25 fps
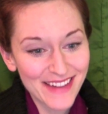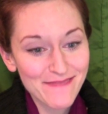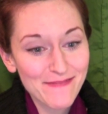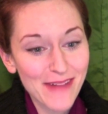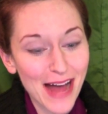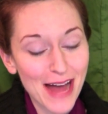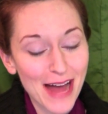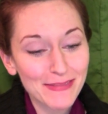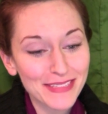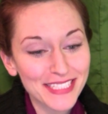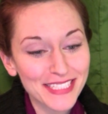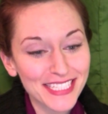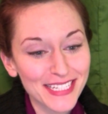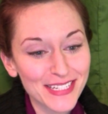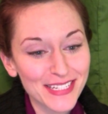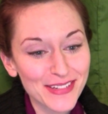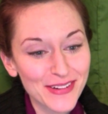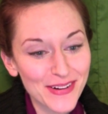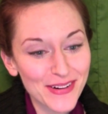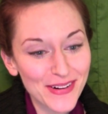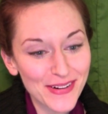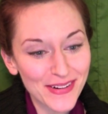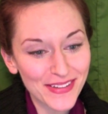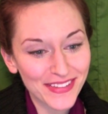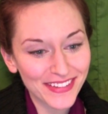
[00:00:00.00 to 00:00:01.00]
Palmerston
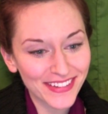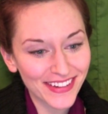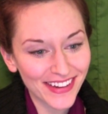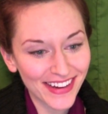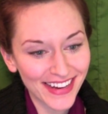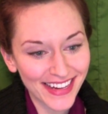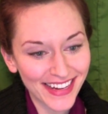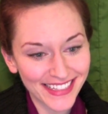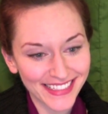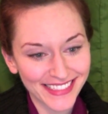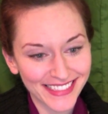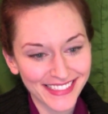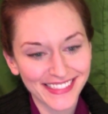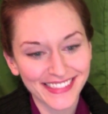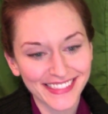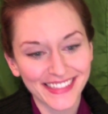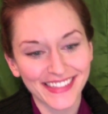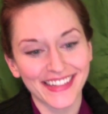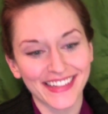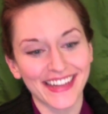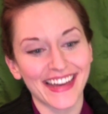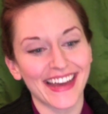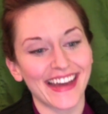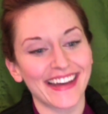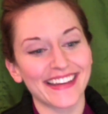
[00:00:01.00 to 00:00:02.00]
North, nice!
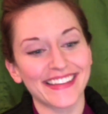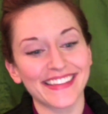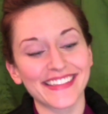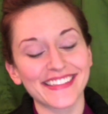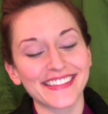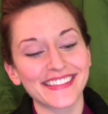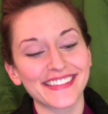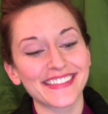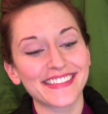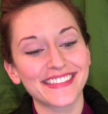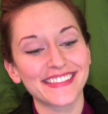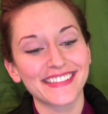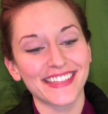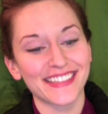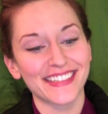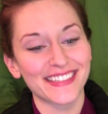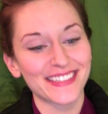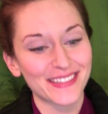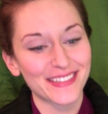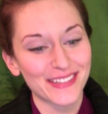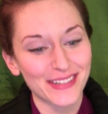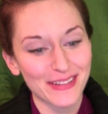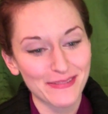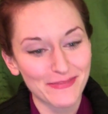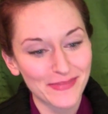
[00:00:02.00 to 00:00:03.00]
Okay, this is such a
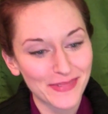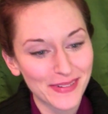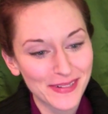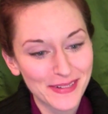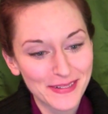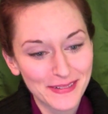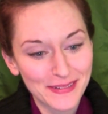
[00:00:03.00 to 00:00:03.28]
trip.